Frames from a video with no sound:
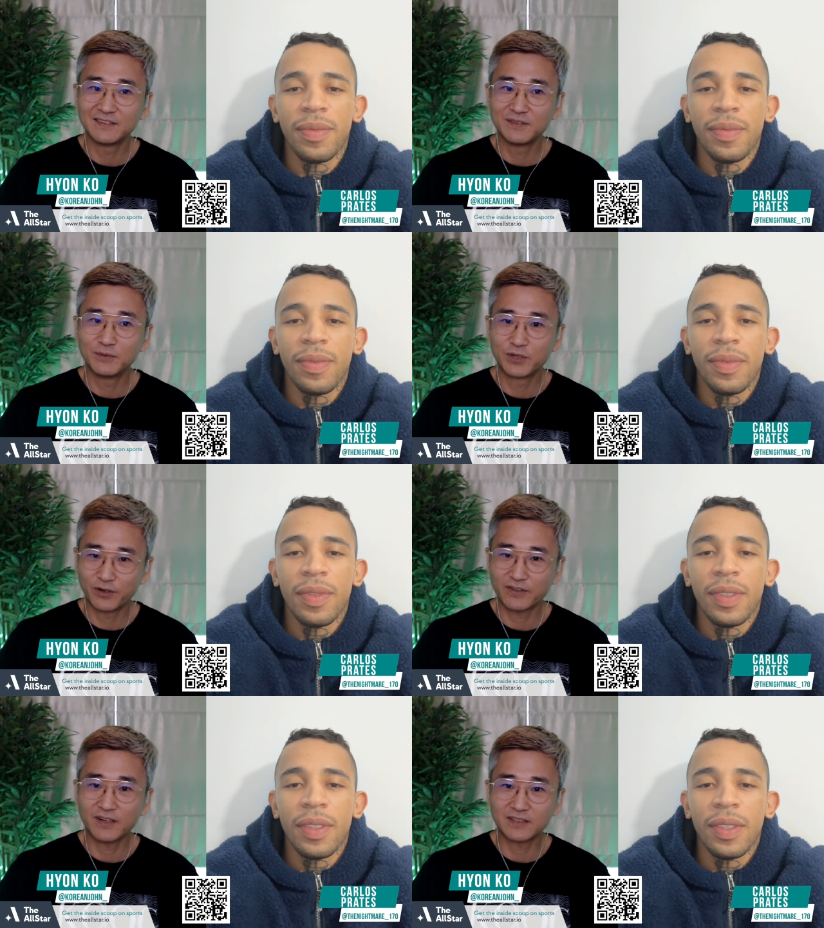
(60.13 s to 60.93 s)
Speaker 1: what are
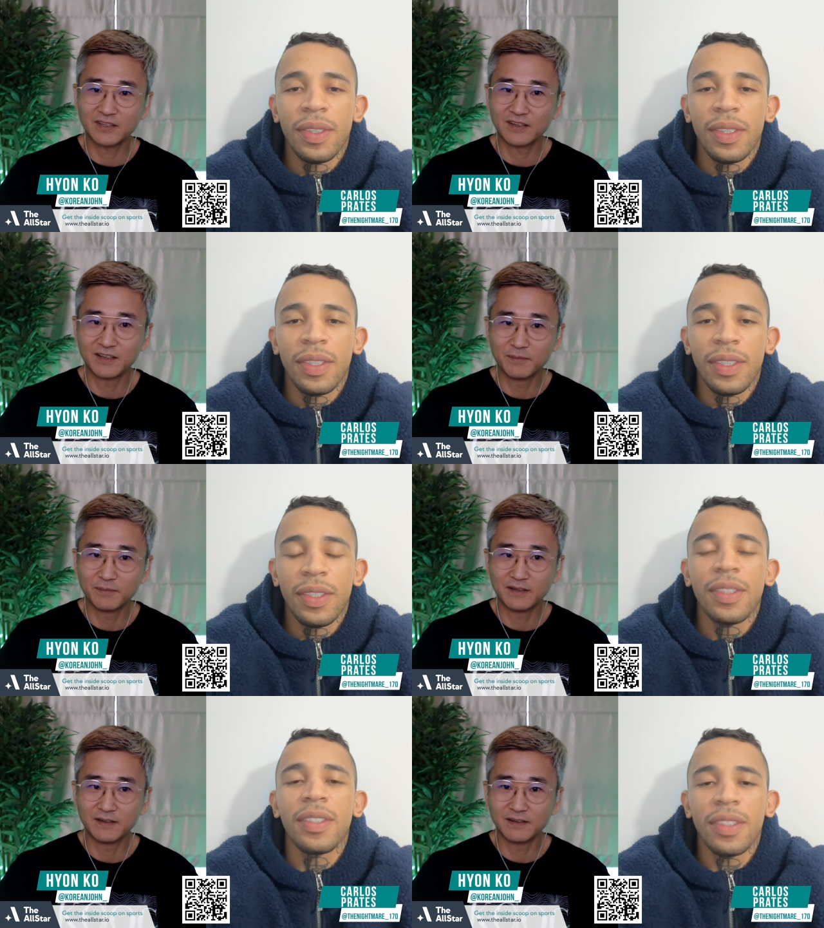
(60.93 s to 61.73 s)
your thoughts on him
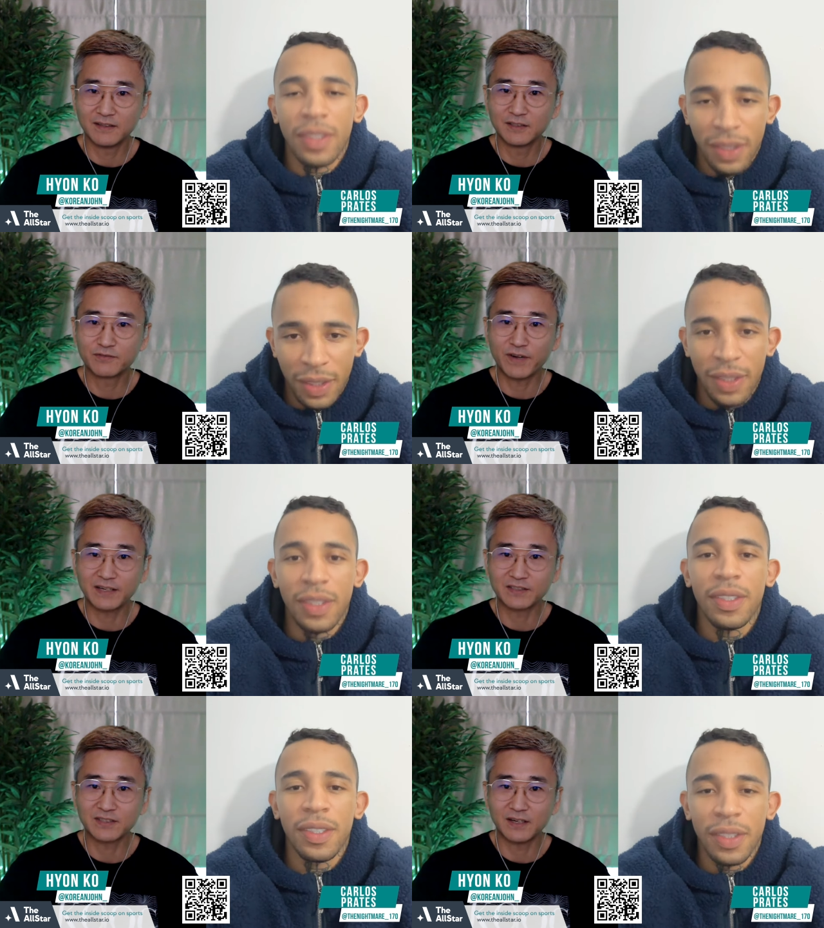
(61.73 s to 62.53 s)
and uh, his
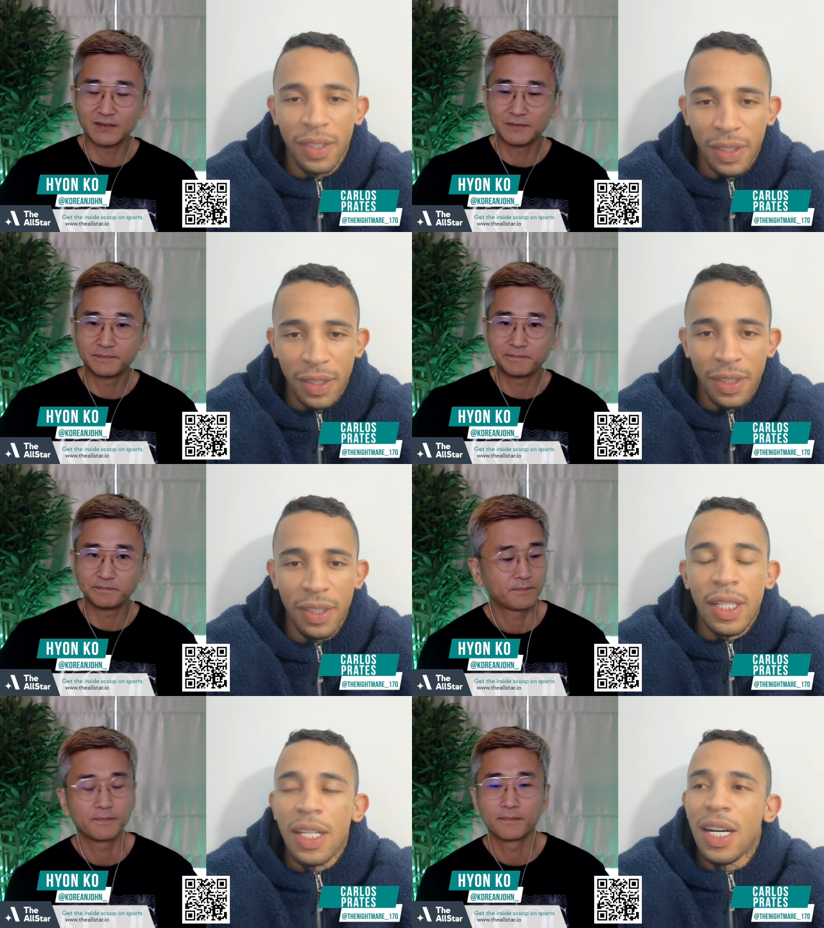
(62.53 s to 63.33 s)
fighting style?
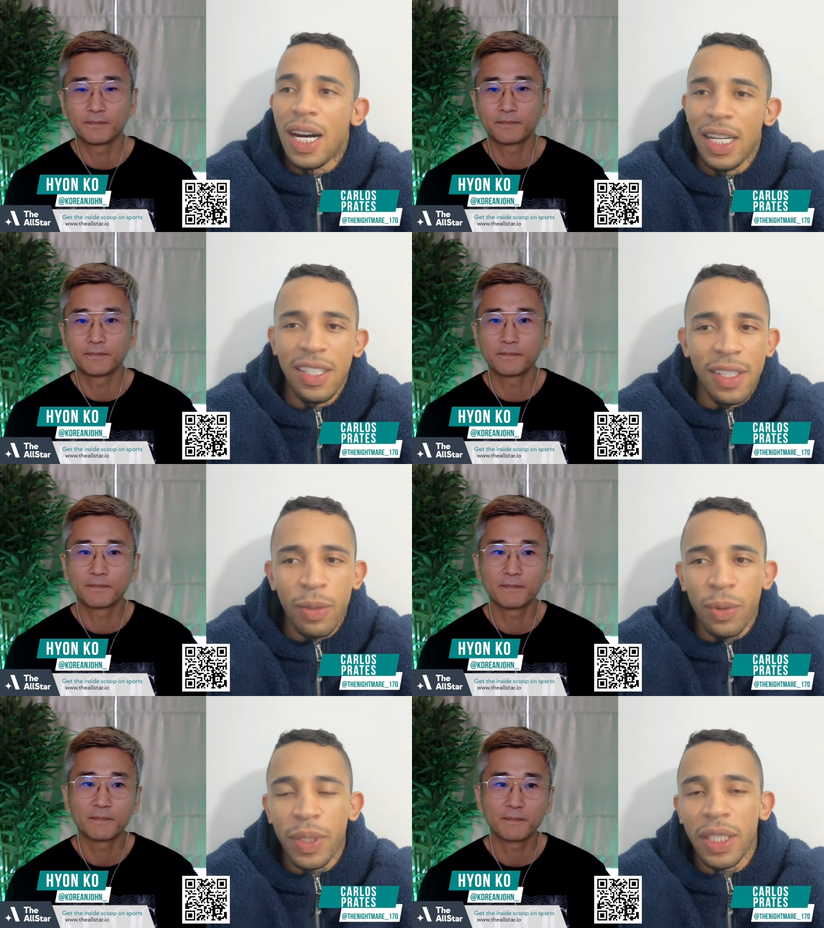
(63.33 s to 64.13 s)
Uh,
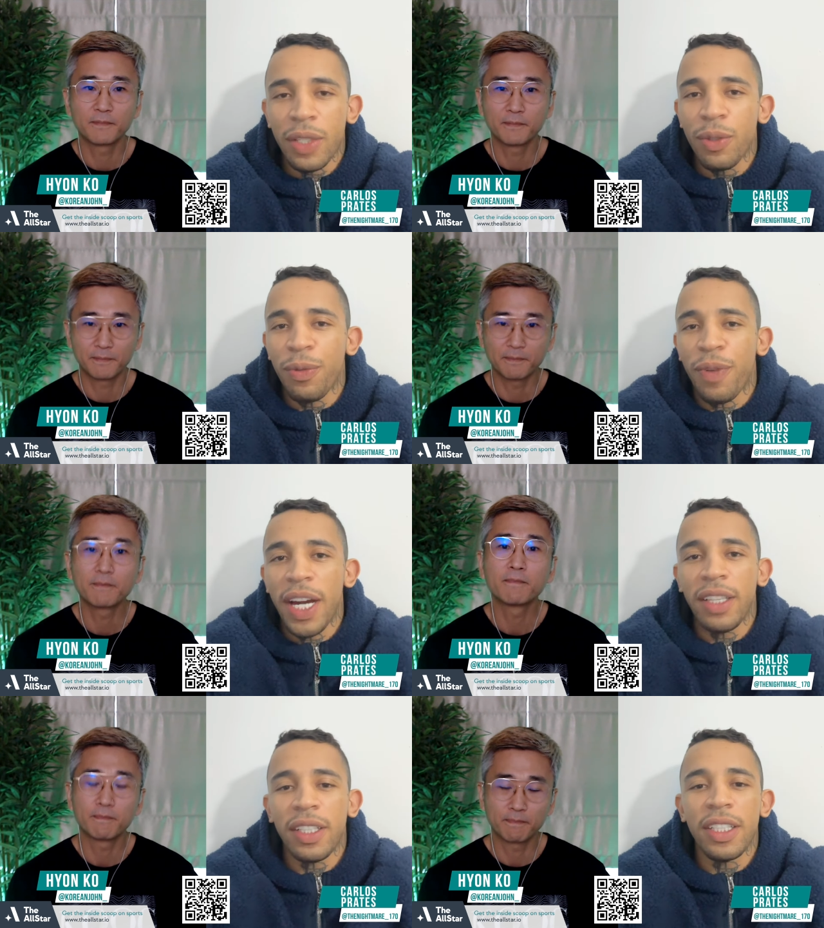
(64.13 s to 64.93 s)
he's a
Speaker 2: really good
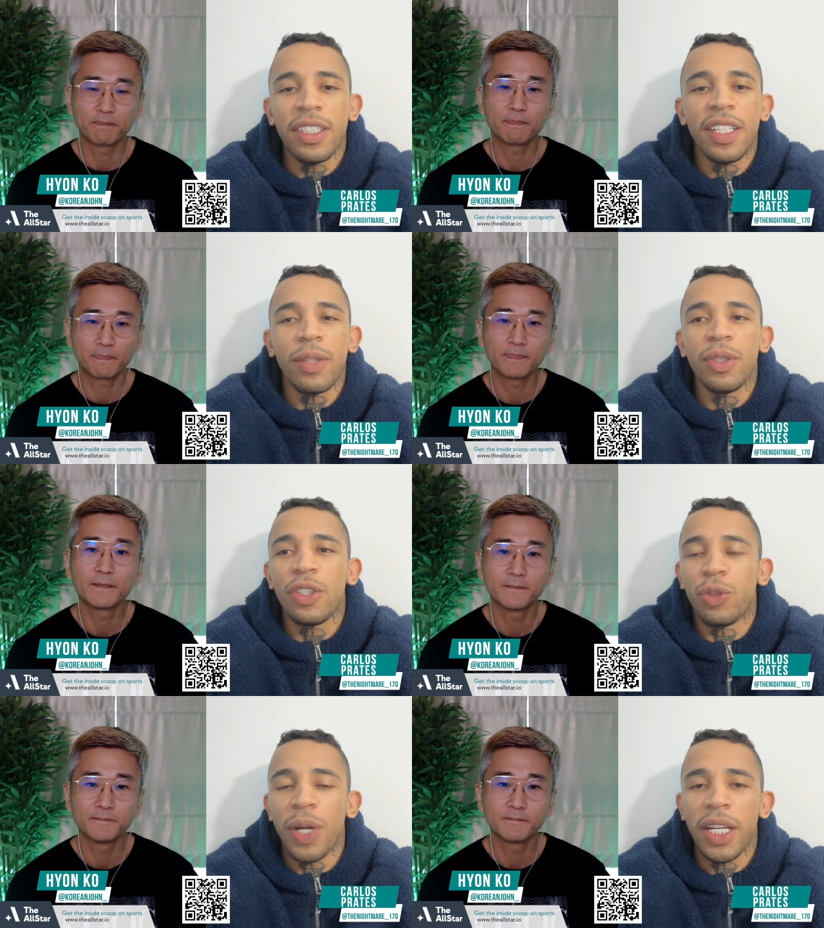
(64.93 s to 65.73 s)
fighter. He's a
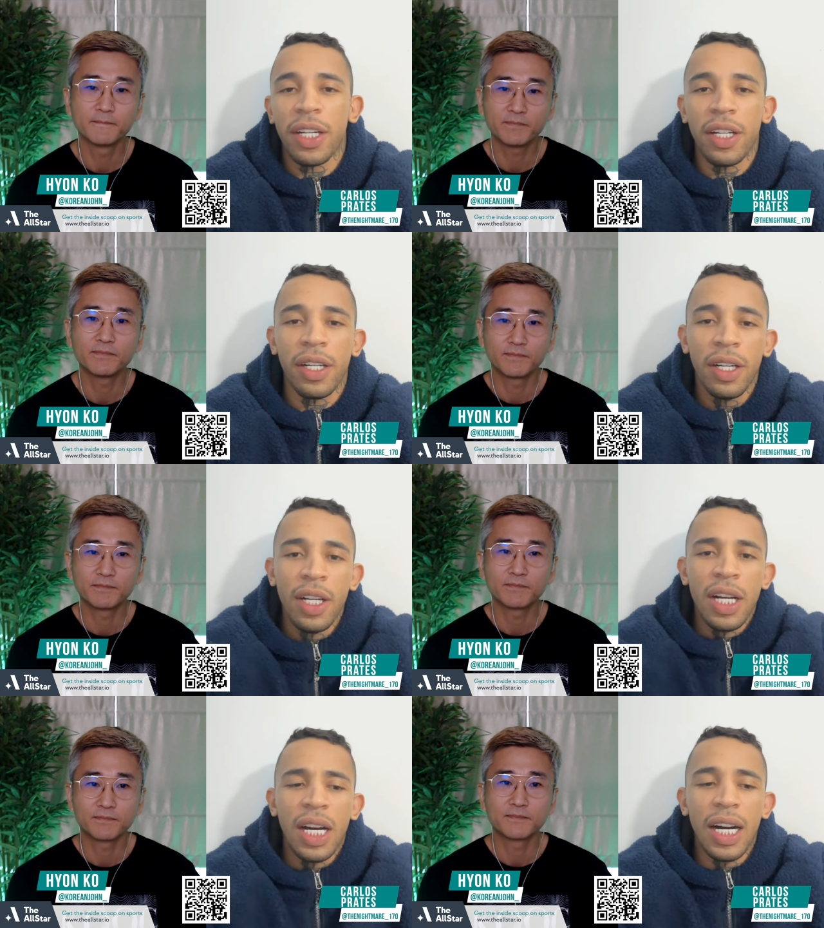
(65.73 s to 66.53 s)
good
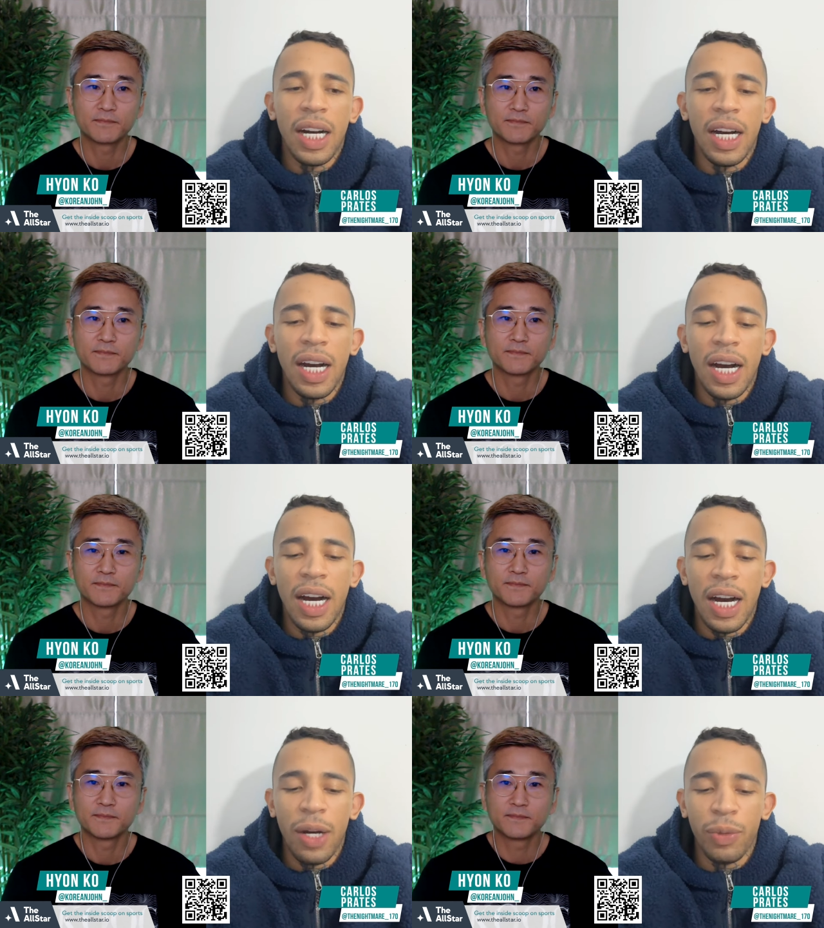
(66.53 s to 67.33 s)
striker.
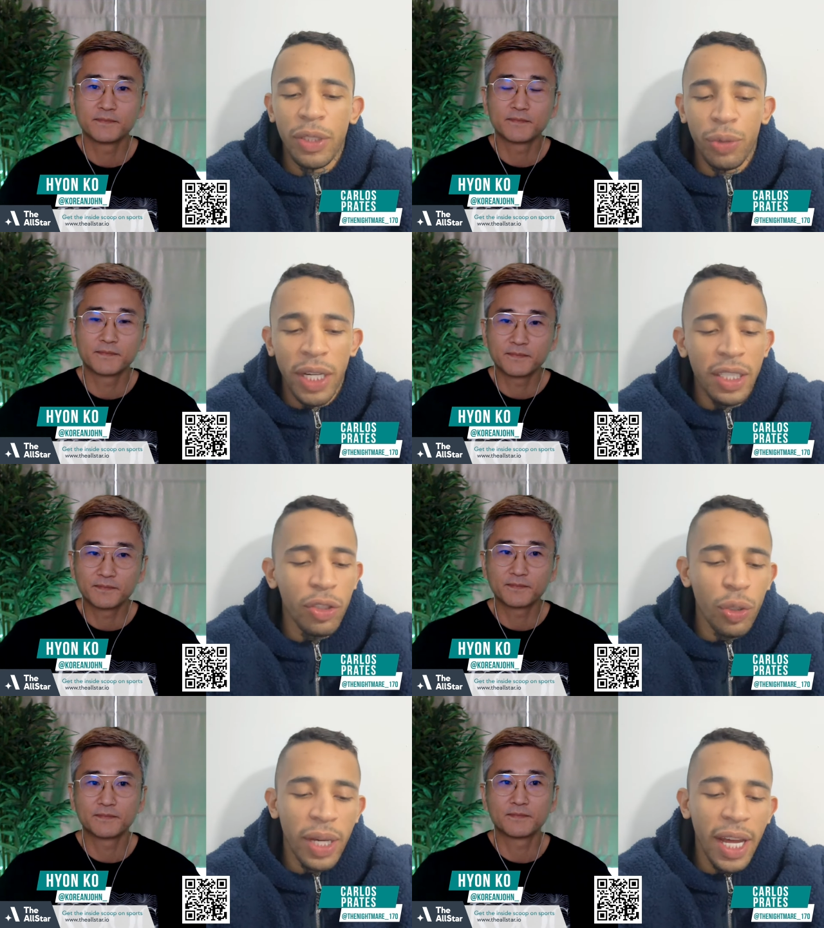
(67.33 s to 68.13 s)
Uh, we
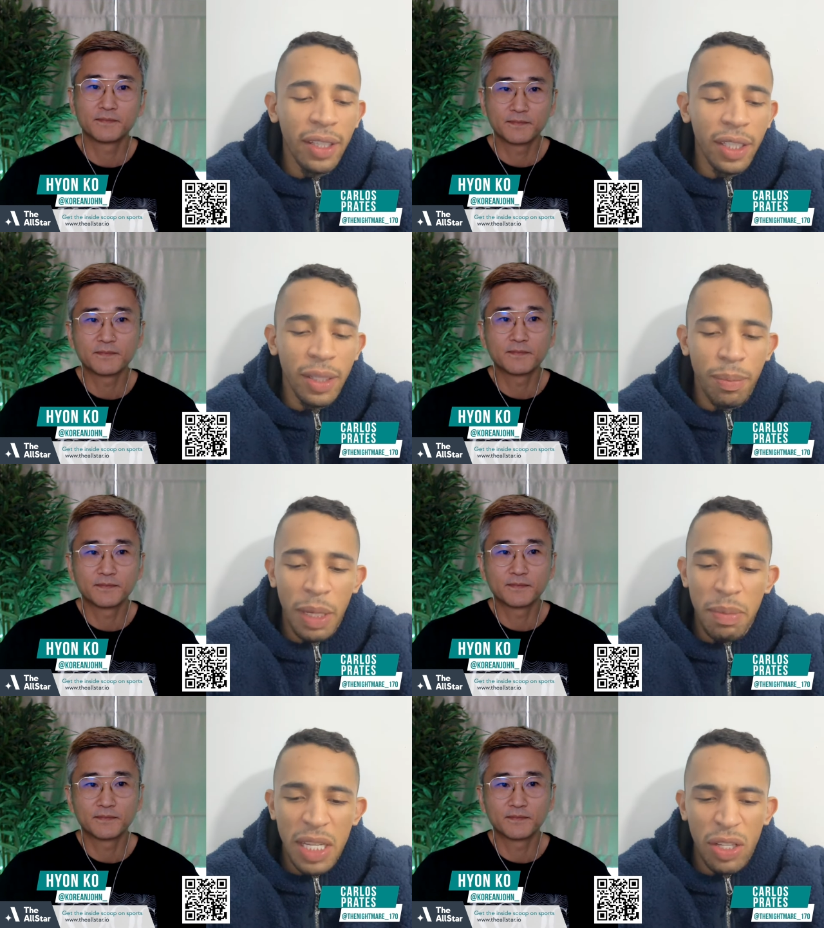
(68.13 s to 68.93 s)
trained together
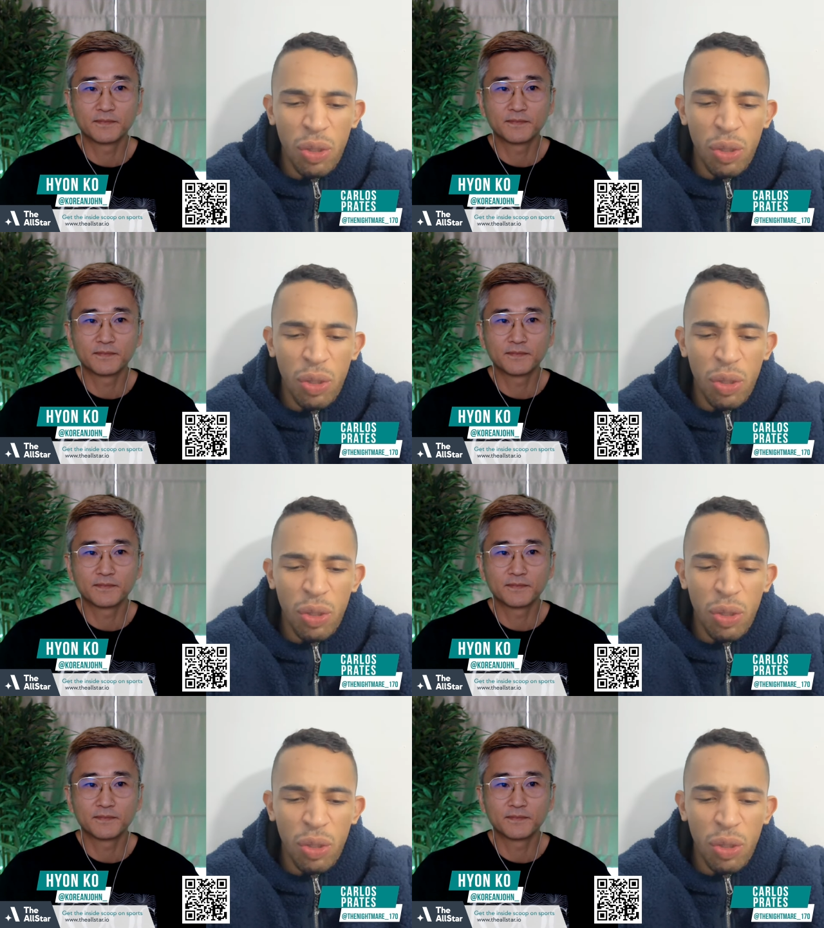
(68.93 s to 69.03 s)
maybe